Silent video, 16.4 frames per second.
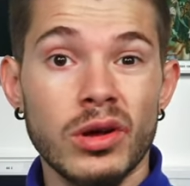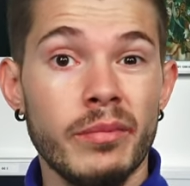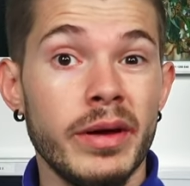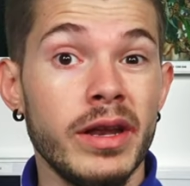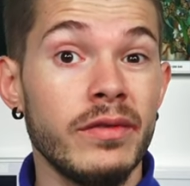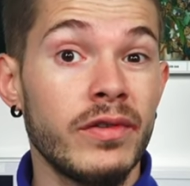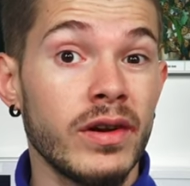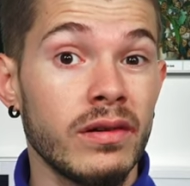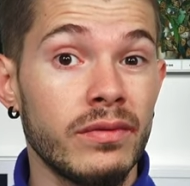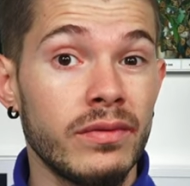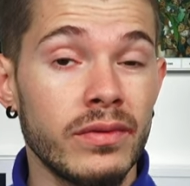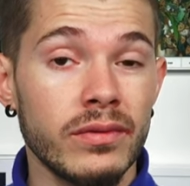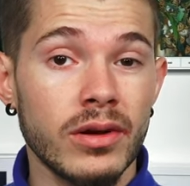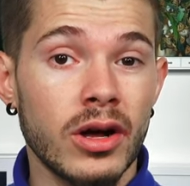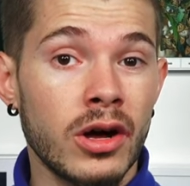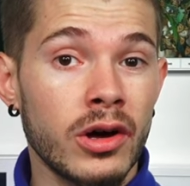a benefit of
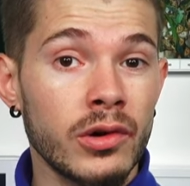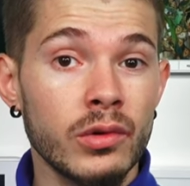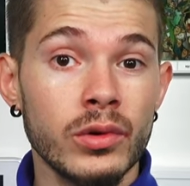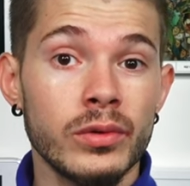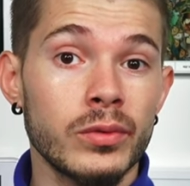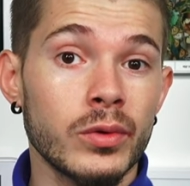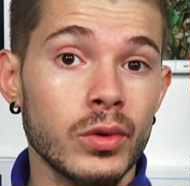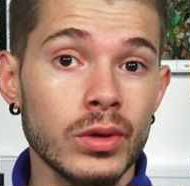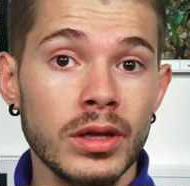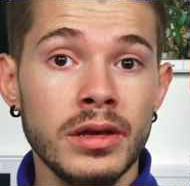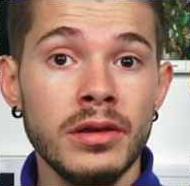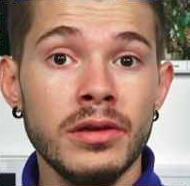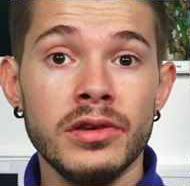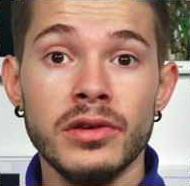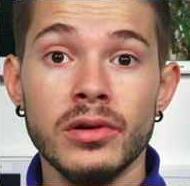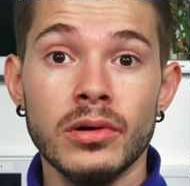auto
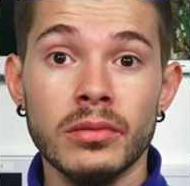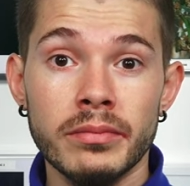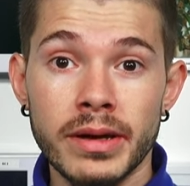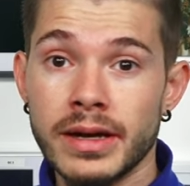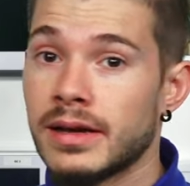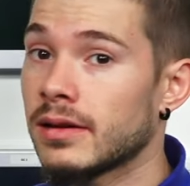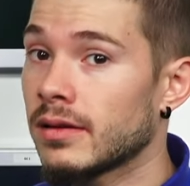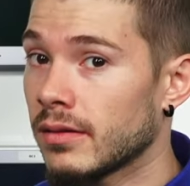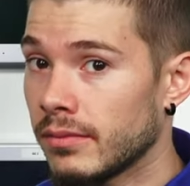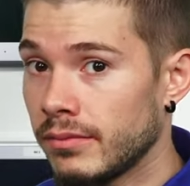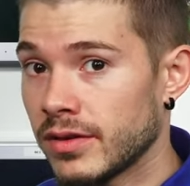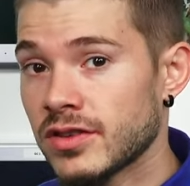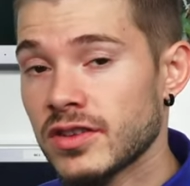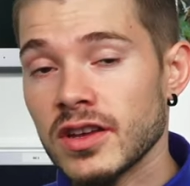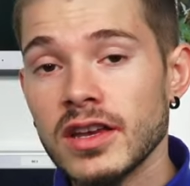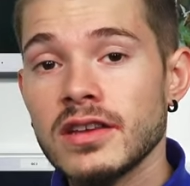enrolling, you don't make
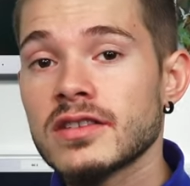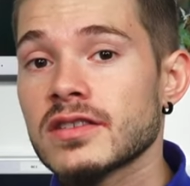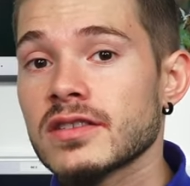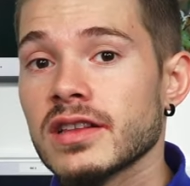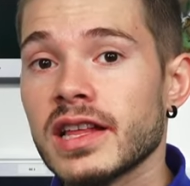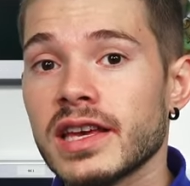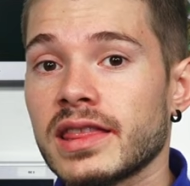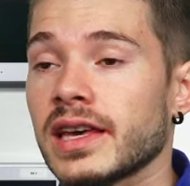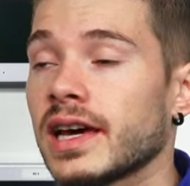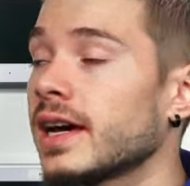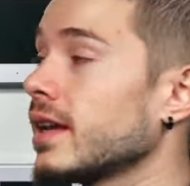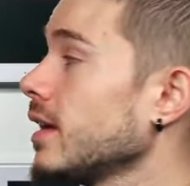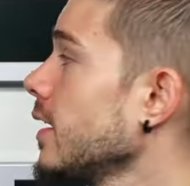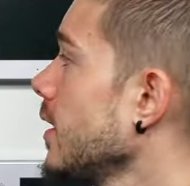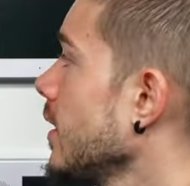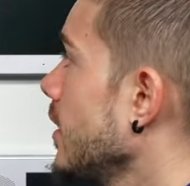mistakes like that.